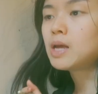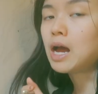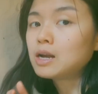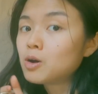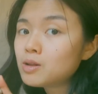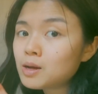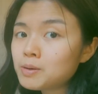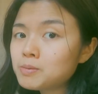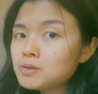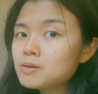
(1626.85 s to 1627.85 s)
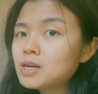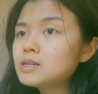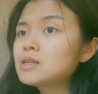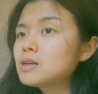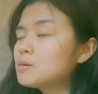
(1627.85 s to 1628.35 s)
I know a lot of people don't like
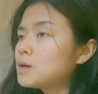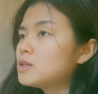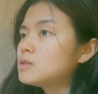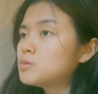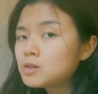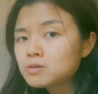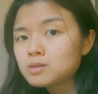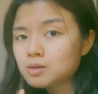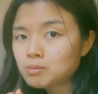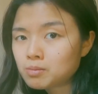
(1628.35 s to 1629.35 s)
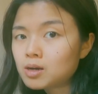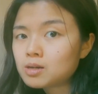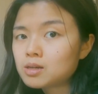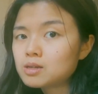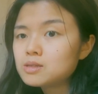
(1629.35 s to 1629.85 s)
to think about this. We are still
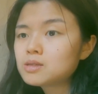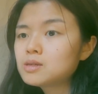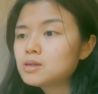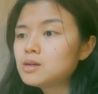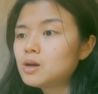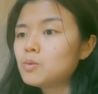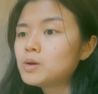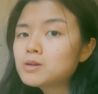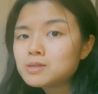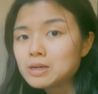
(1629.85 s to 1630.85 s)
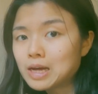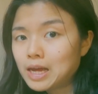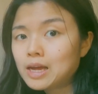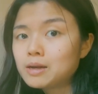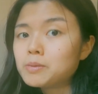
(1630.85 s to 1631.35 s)
monkeys. We are still
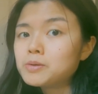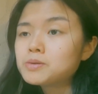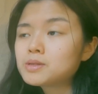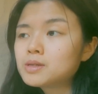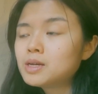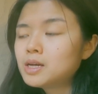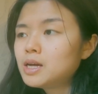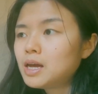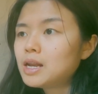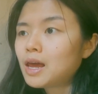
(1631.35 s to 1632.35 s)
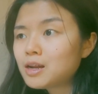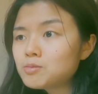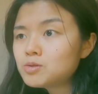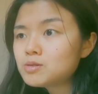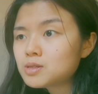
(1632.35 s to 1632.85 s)
animals. And
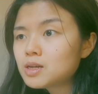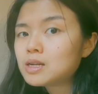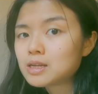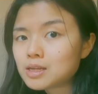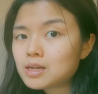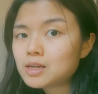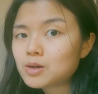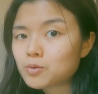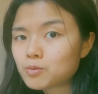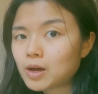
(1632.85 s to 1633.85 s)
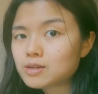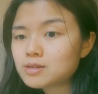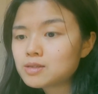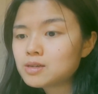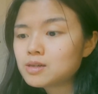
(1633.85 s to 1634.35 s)
animals need
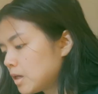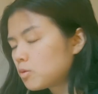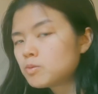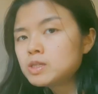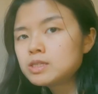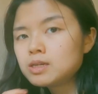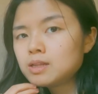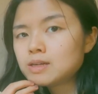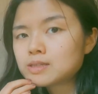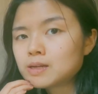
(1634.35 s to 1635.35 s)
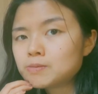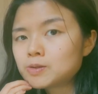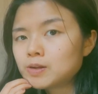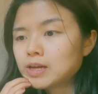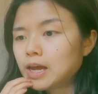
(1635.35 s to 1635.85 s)
rest. Like when we see like some
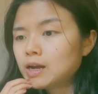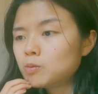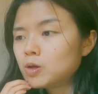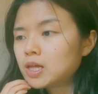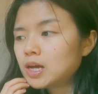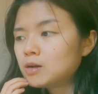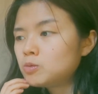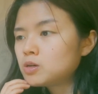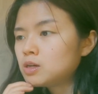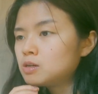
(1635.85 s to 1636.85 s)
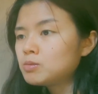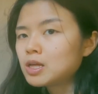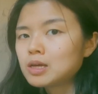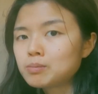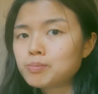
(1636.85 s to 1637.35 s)
sort of like animal in the animal kingdom get
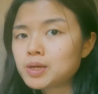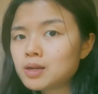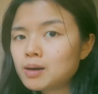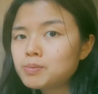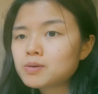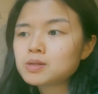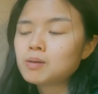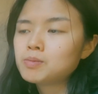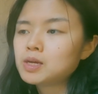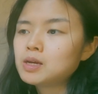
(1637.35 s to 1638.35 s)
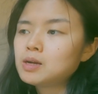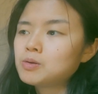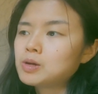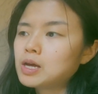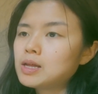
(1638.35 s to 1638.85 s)
like beat up or something,
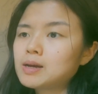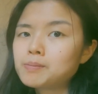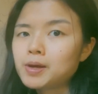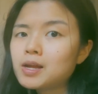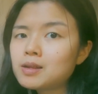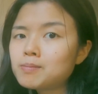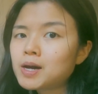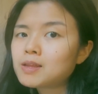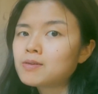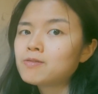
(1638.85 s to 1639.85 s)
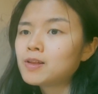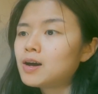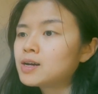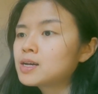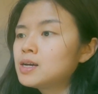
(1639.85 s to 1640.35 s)
or get like abandoned by their
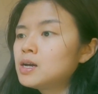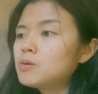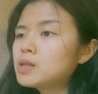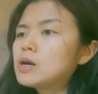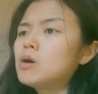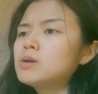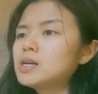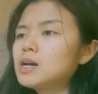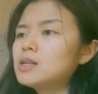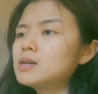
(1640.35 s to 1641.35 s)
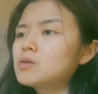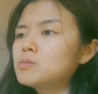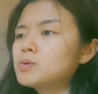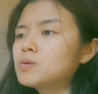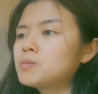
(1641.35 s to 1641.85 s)
flock, we think, oh yeah, like, oh
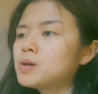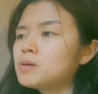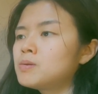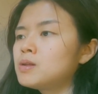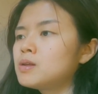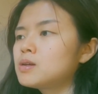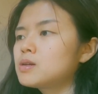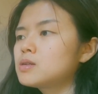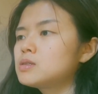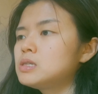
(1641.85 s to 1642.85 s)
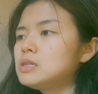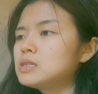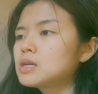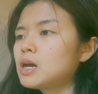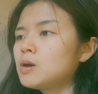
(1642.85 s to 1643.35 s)
poor baby, like she
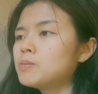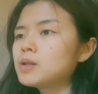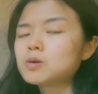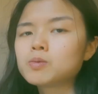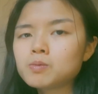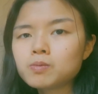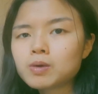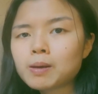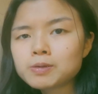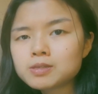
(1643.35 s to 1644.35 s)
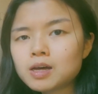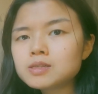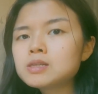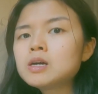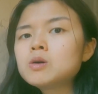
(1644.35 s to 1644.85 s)
needs care. But like when it happens to
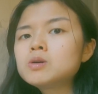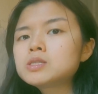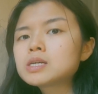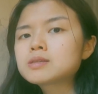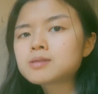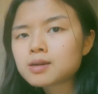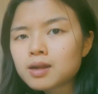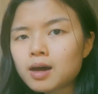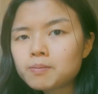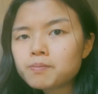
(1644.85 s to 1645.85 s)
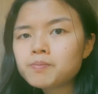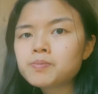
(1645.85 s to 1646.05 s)
us, we're just like, suck it up.